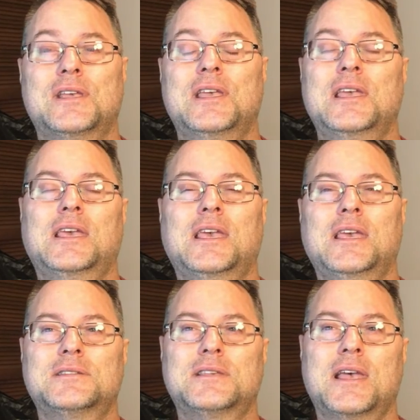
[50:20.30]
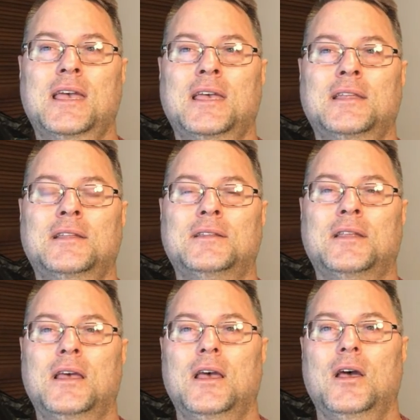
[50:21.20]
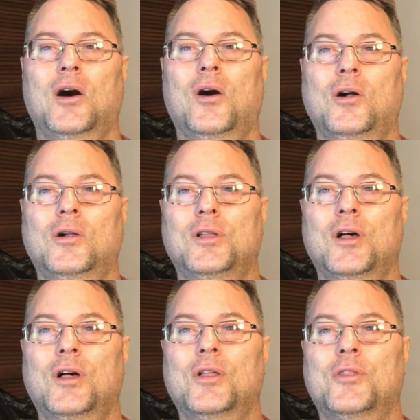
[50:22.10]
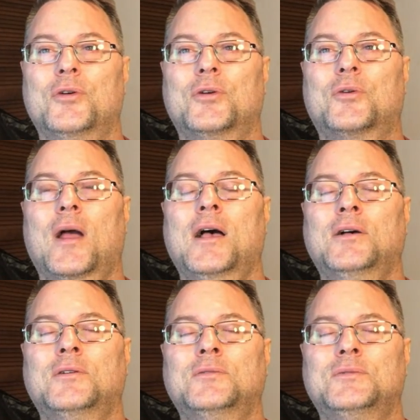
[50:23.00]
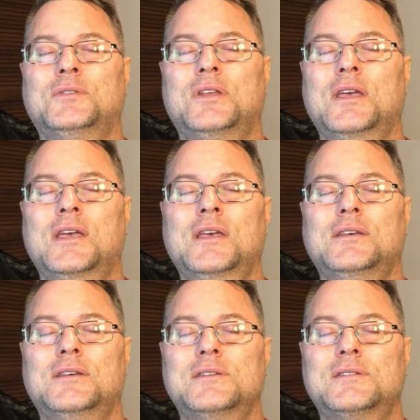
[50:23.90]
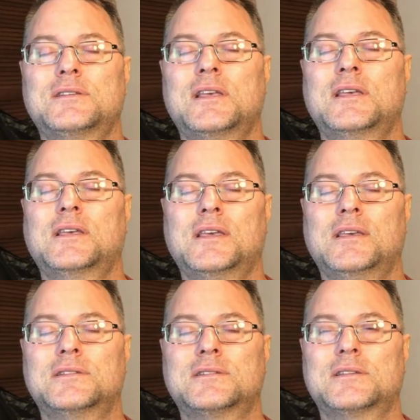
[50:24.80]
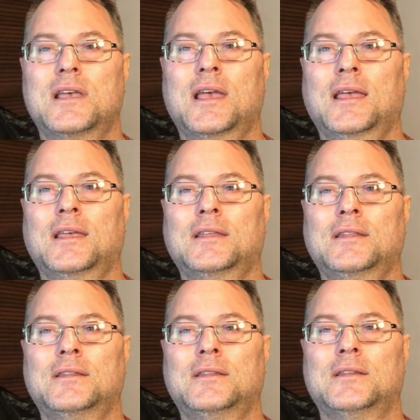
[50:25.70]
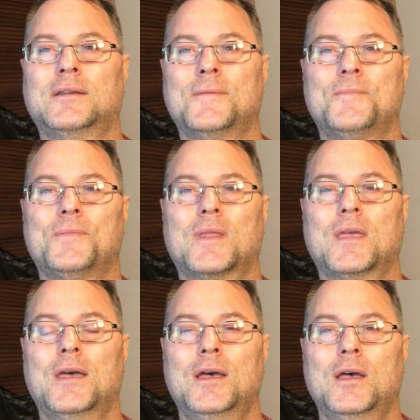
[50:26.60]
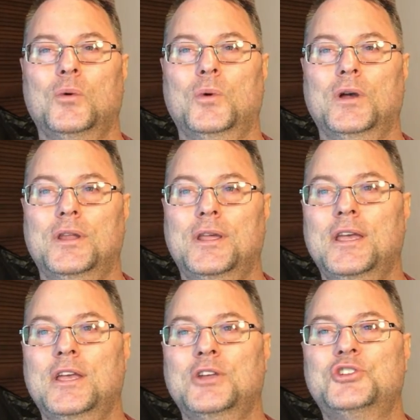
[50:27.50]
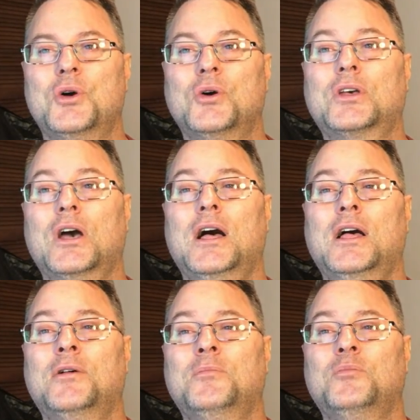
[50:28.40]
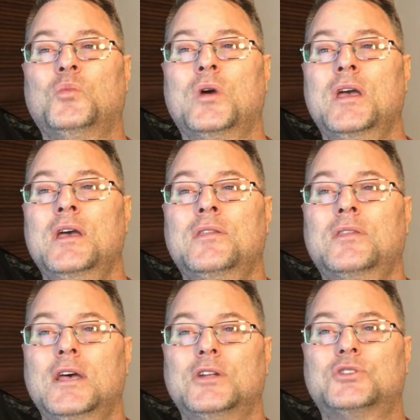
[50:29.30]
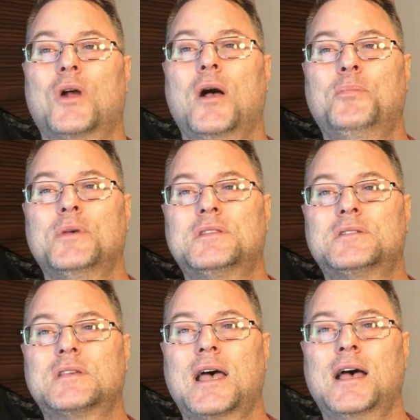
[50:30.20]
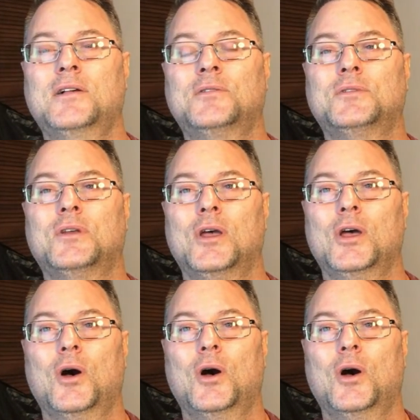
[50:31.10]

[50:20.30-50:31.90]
All other ground is sinking sand. He shall come with trumpet sound. Oh, may I then